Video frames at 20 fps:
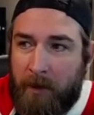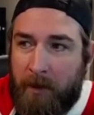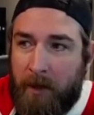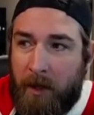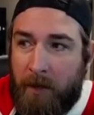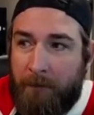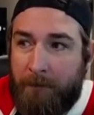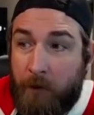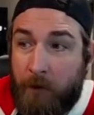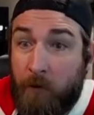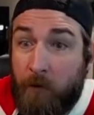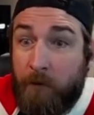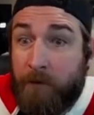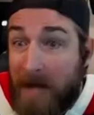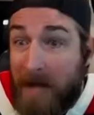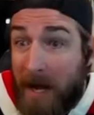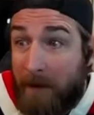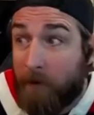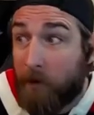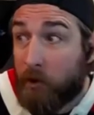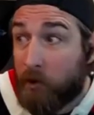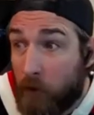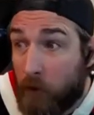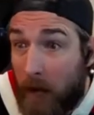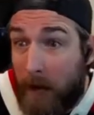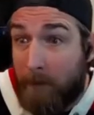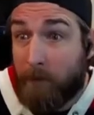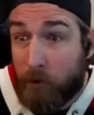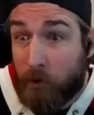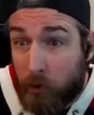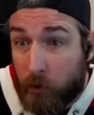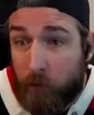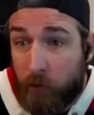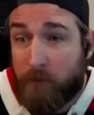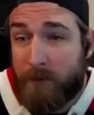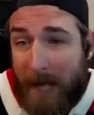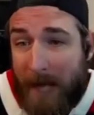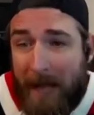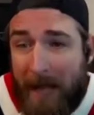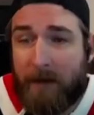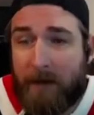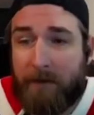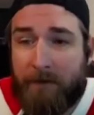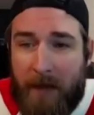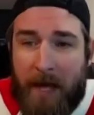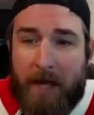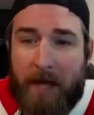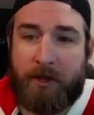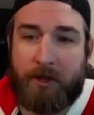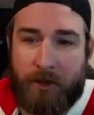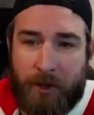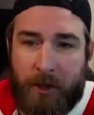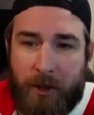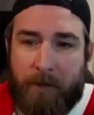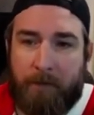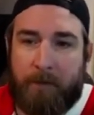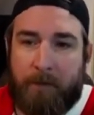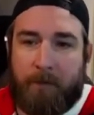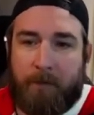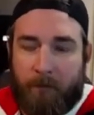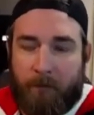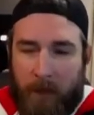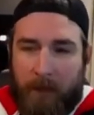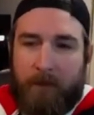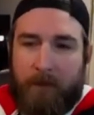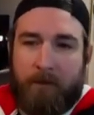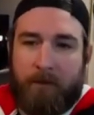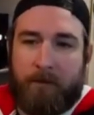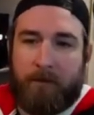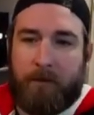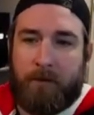if you've never dropped troops out of that ship, right? Mm-hmm.